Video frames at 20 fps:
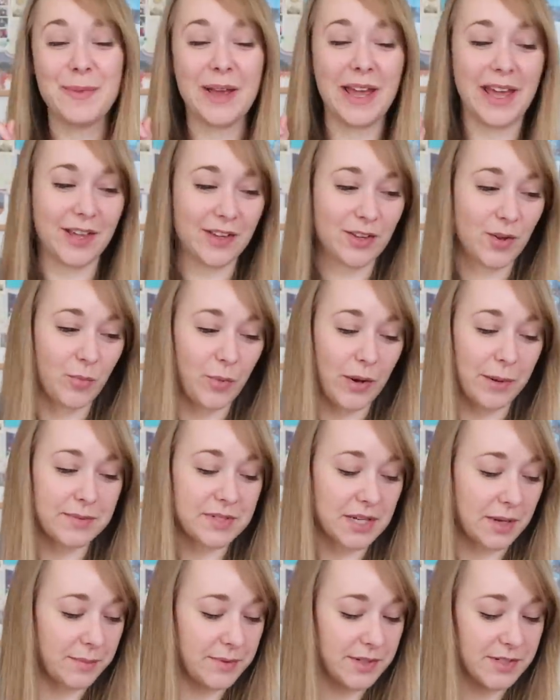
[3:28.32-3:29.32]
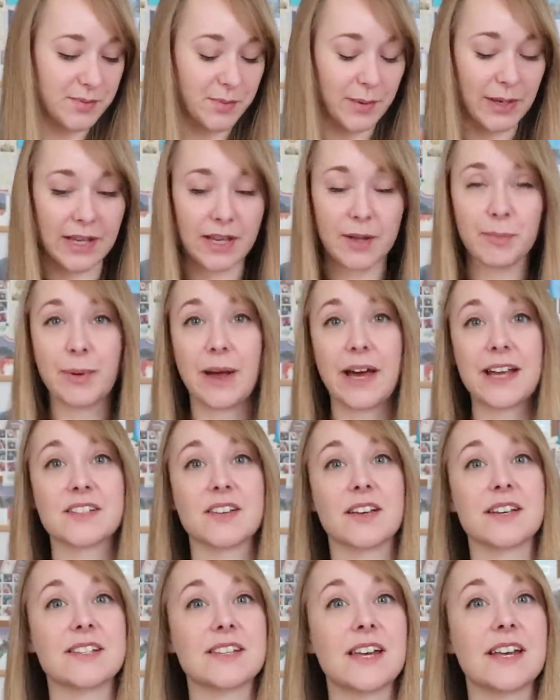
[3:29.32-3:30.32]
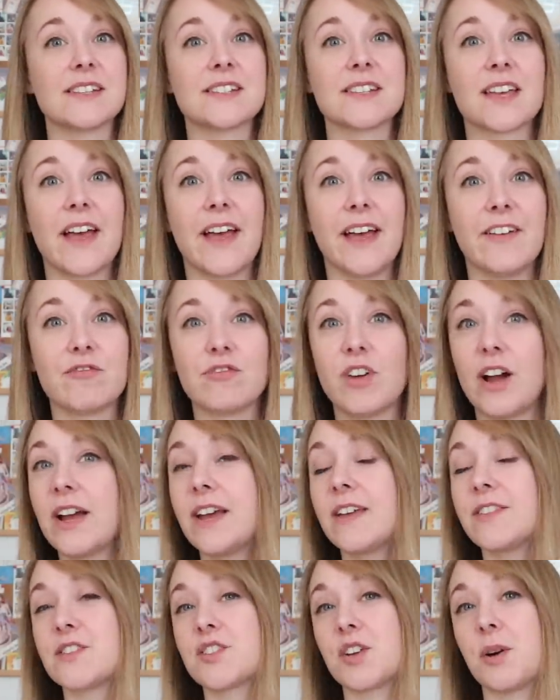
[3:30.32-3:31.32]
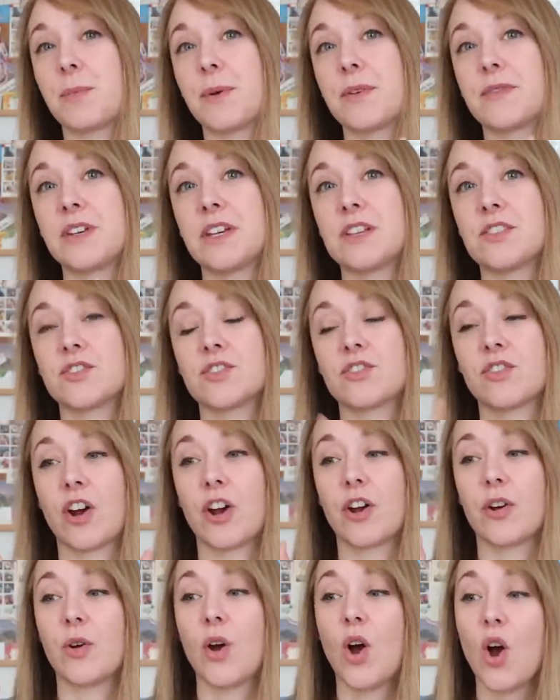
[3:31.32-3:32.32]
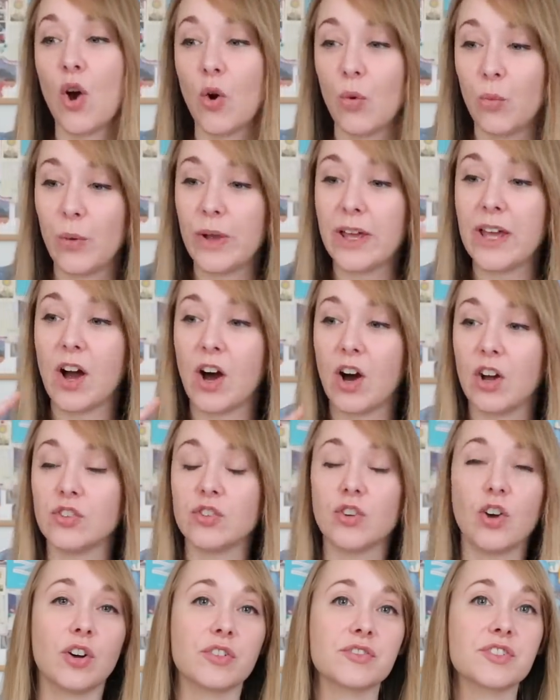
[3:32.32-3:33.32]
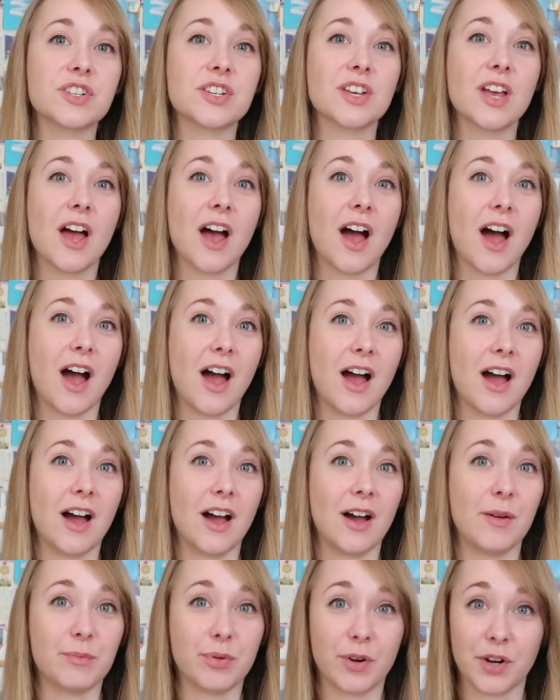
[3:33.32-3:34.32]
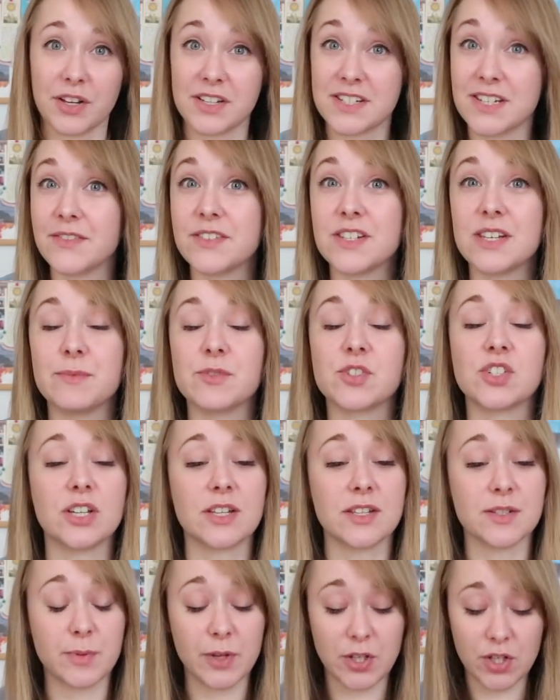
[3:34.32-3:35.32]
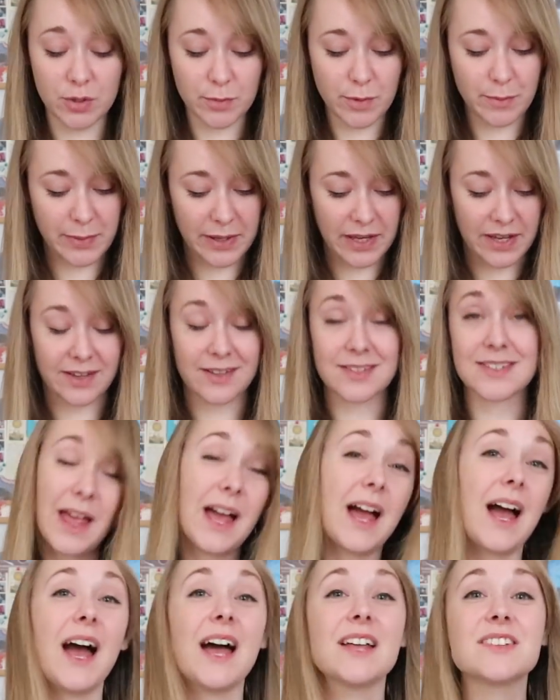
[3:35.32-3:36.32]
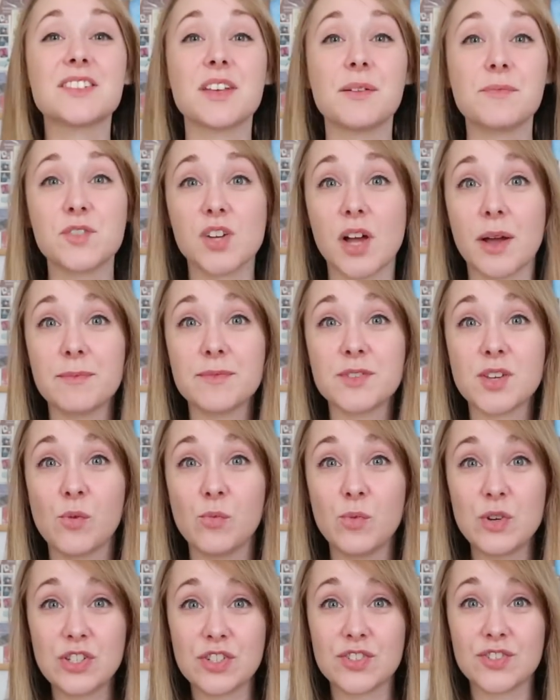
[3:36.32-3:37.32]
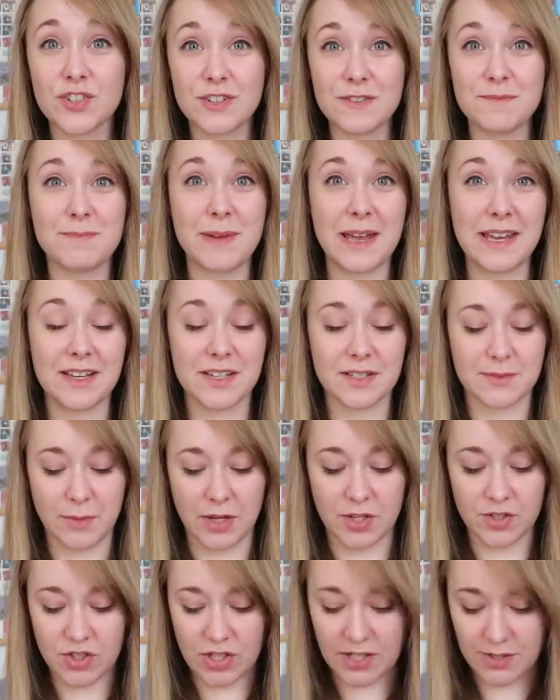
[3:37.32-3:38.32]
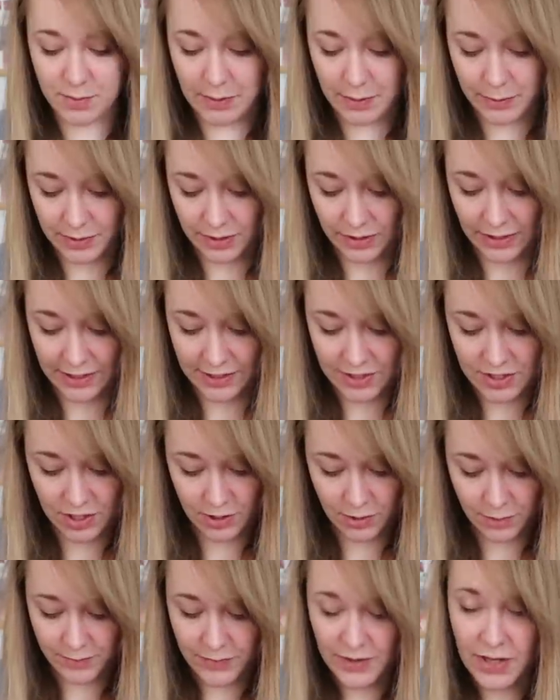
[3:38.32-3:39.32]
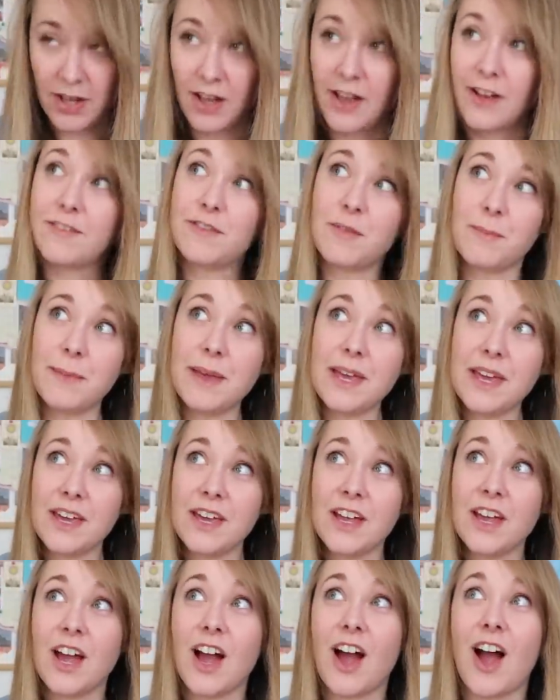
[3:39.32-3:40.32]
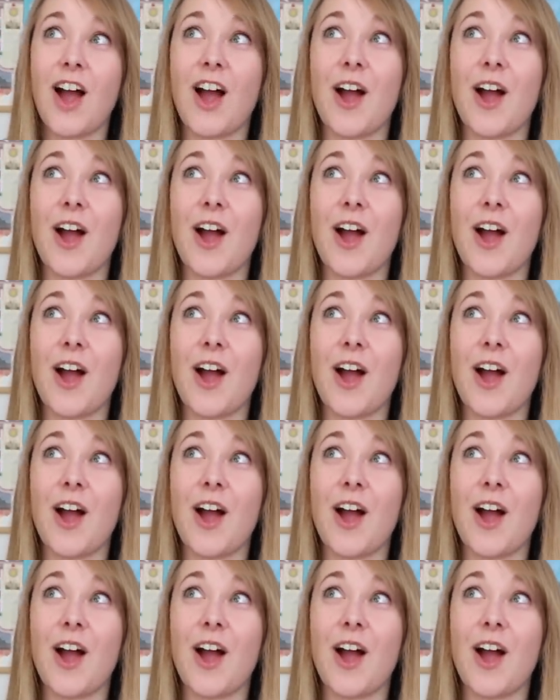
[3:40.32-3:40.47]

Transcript: in Whipped Up this week, but as I said right at the top of the intro, we are not productivity machines, we're human beings, and sometimes we just don't make as much as we would like to. For me,